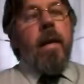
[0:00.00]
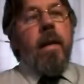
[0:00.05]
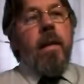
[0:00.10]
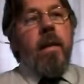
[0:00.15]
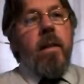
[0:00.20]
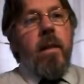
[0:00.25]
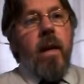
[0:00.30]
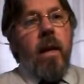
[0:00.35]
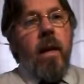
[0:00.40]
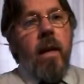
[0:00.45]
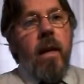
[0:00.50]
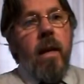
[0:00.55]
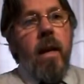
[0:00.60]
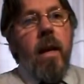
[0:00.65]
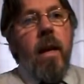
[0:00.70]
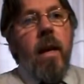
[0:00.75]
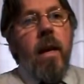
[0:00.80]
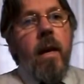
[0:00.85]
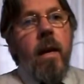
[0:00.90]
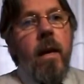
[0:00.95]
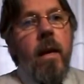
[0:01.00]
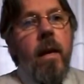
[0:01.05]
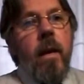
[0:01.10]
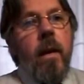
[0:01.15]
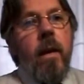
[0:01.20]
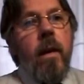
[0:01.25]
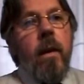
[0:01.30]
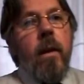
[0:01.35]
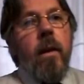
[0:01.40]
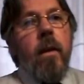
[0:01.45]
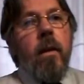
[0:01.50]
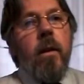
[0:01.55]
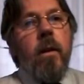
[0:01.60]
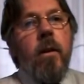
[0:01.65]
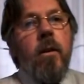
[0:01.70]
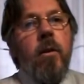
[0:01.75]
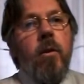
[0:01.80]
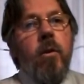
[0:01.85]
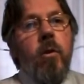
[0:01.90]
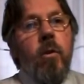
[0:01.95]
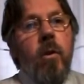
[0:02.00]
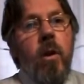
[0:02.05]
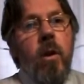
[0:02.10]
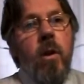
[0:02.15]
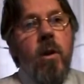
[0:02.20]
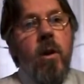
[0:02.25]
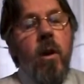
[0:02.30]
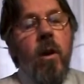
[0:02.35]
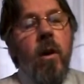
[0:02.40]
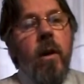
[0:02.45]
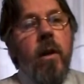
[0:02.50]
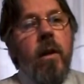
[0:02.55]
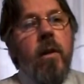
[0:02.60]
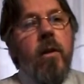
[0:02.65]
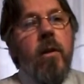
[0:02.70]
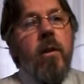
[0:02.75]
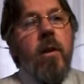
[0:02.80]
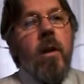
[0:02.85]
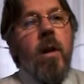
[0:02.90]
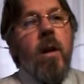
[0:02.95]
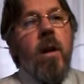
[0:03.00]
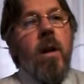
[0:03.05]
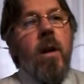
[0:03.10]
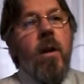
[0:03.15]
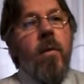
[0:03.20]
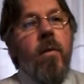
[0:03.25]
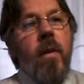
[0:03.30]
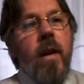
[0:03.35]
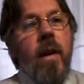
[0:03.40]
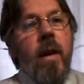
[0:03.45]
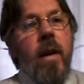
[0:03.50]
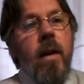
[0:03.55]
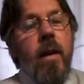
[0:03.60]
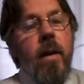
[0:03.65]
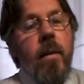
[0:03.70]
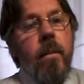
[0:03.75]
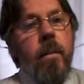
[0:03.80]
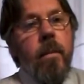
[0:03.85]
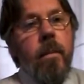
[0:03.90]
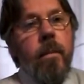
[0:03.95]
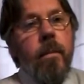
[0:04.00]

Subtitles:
is the key to the knowledge of the kingdom.